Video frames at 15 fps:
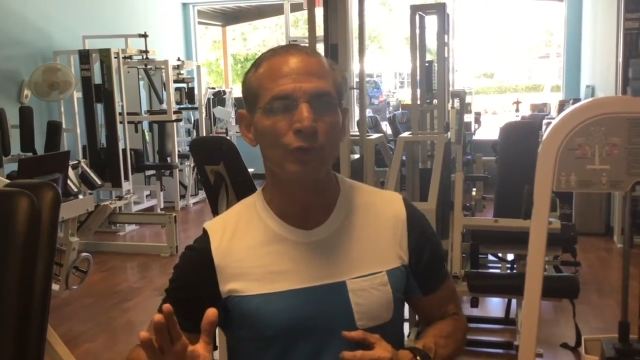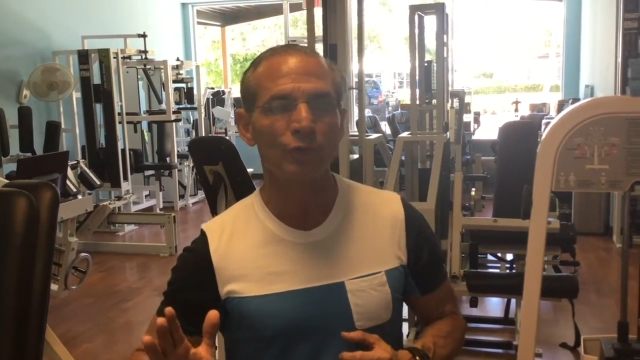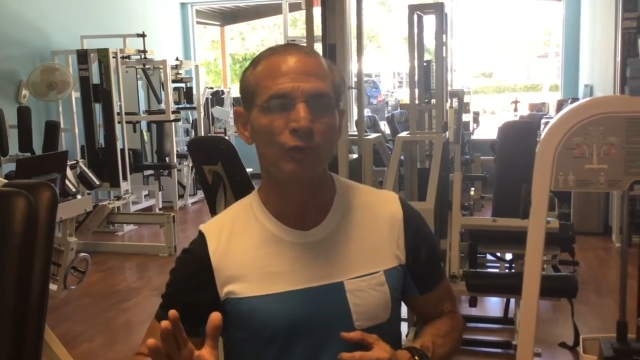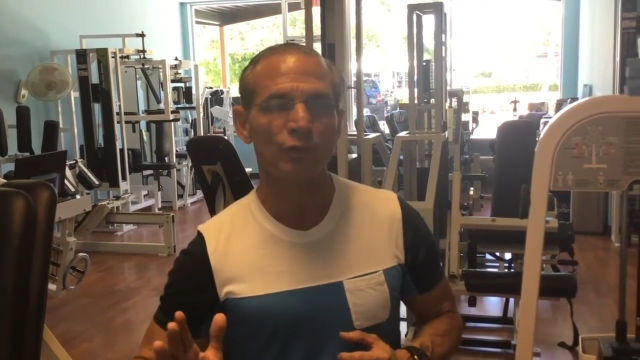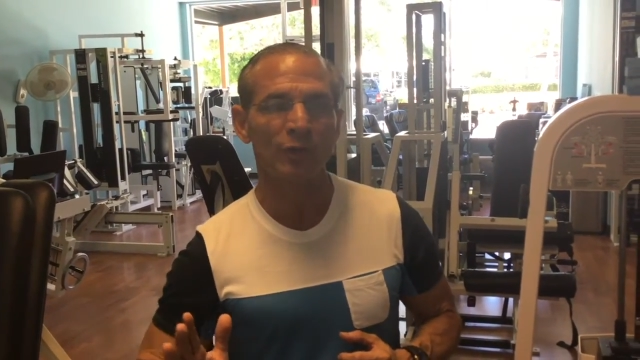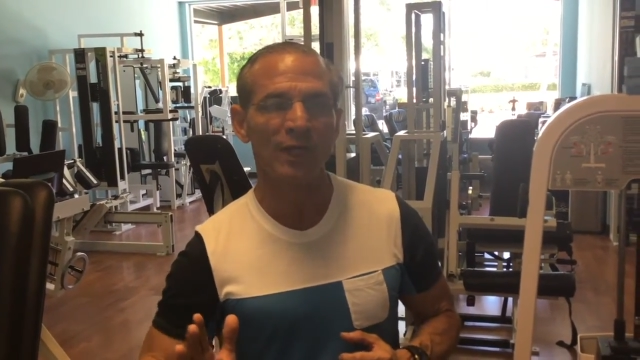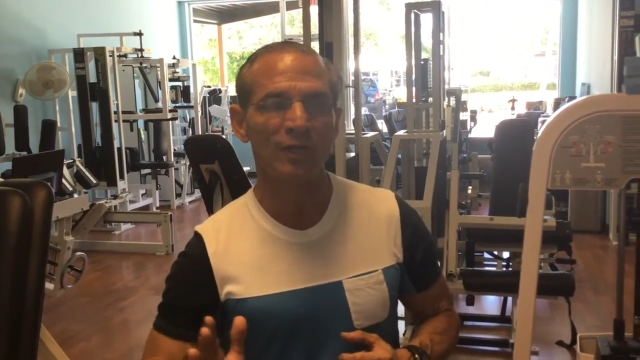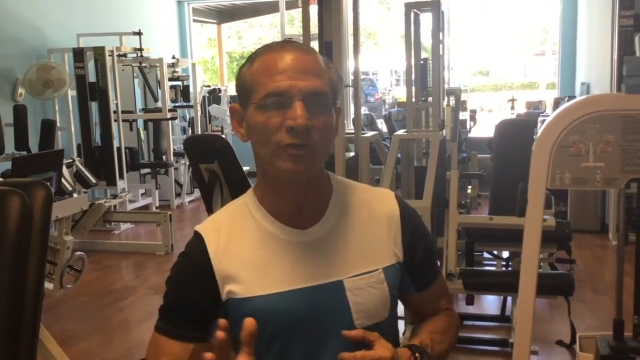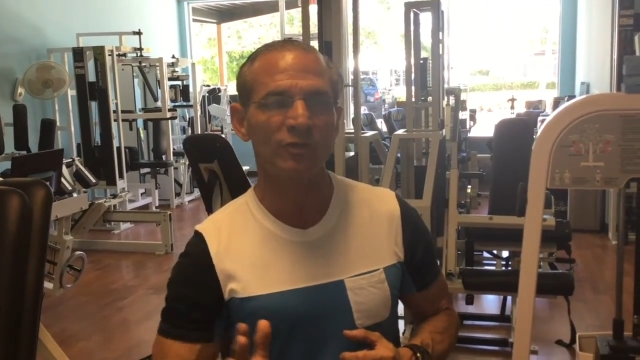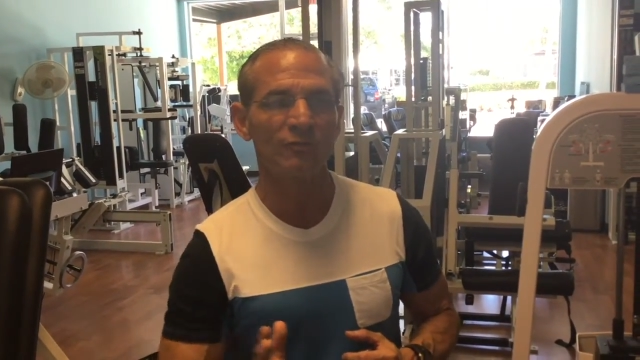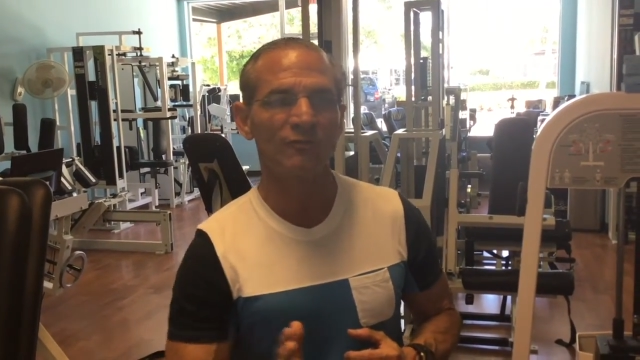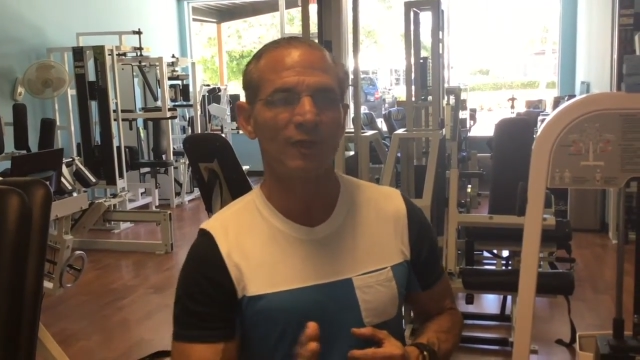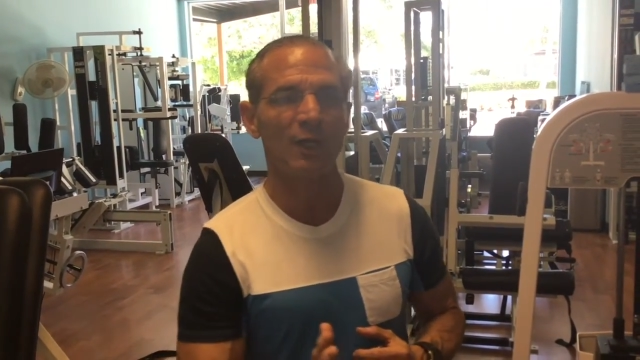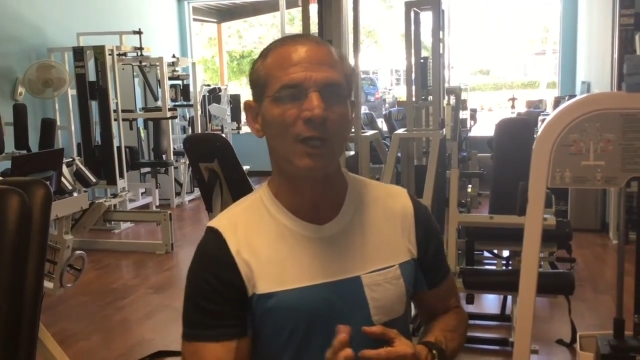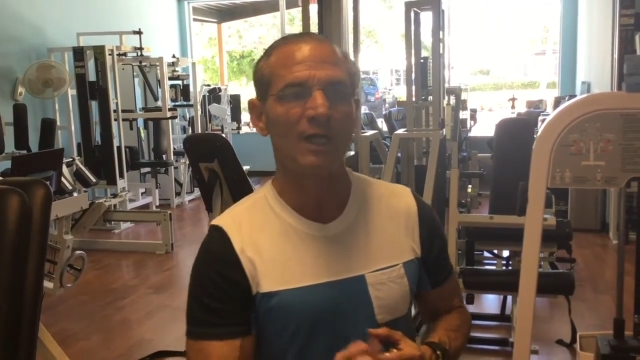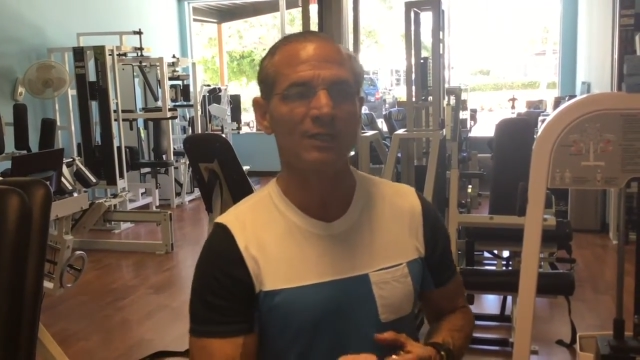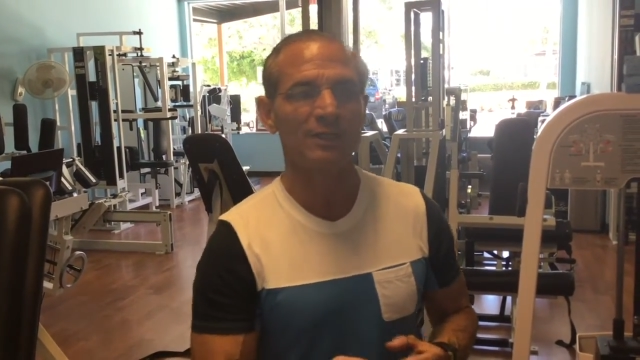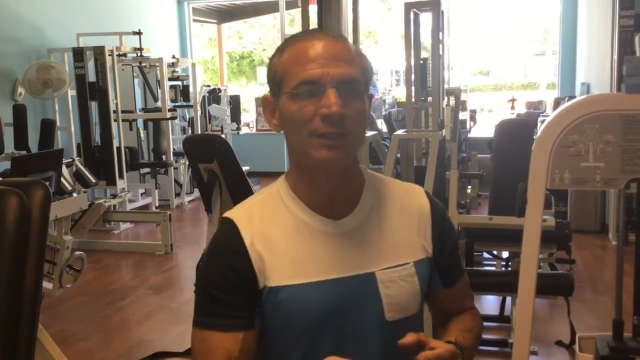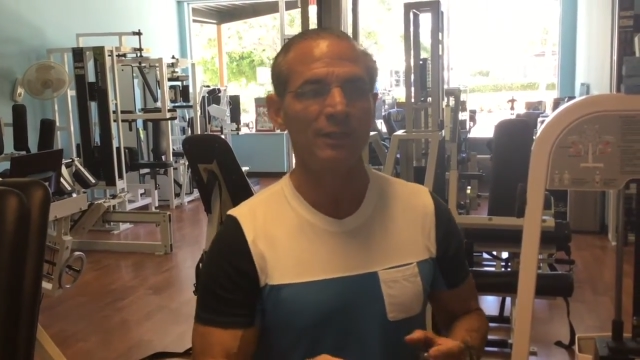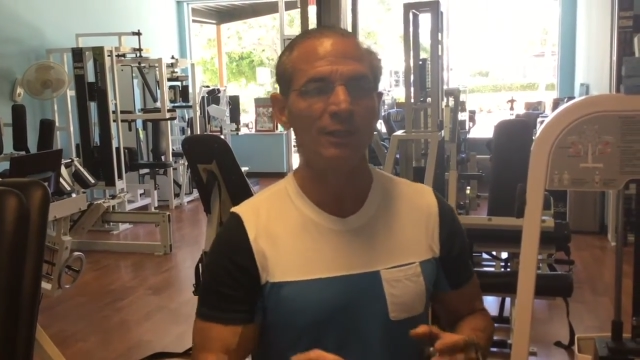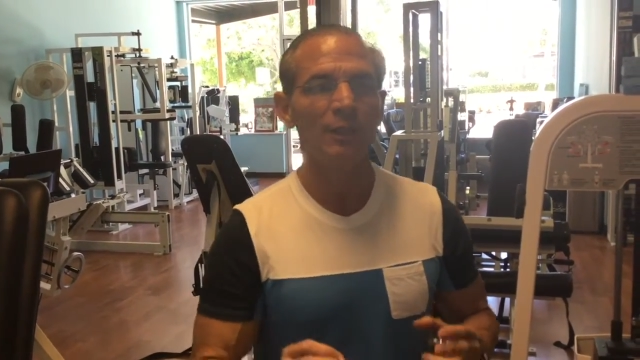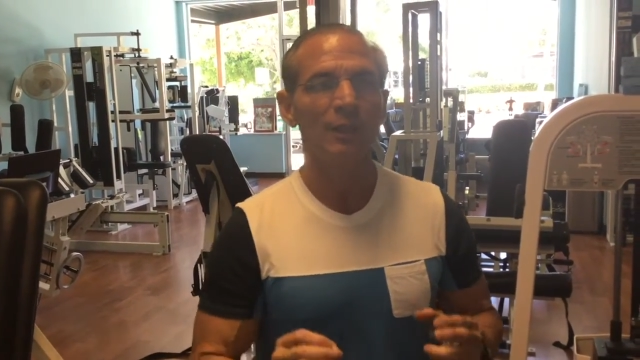contraction
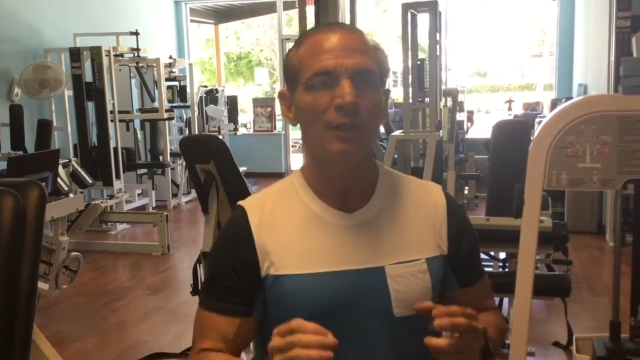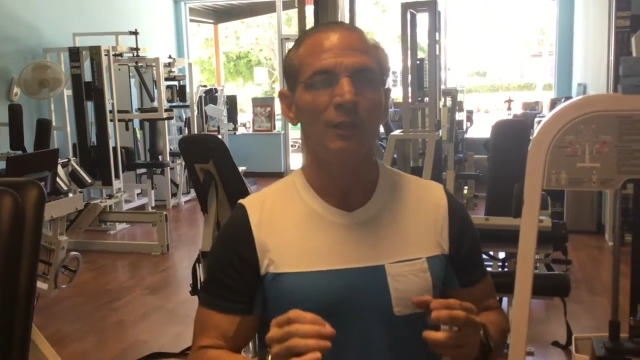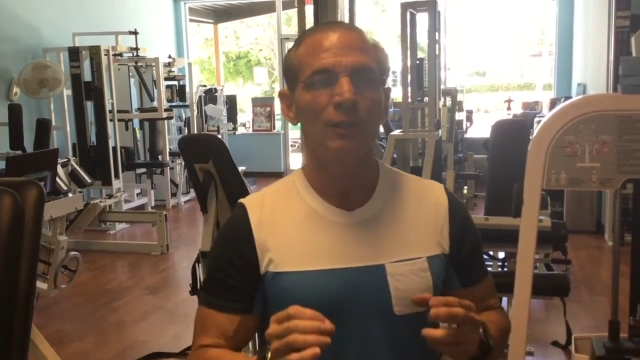velocity.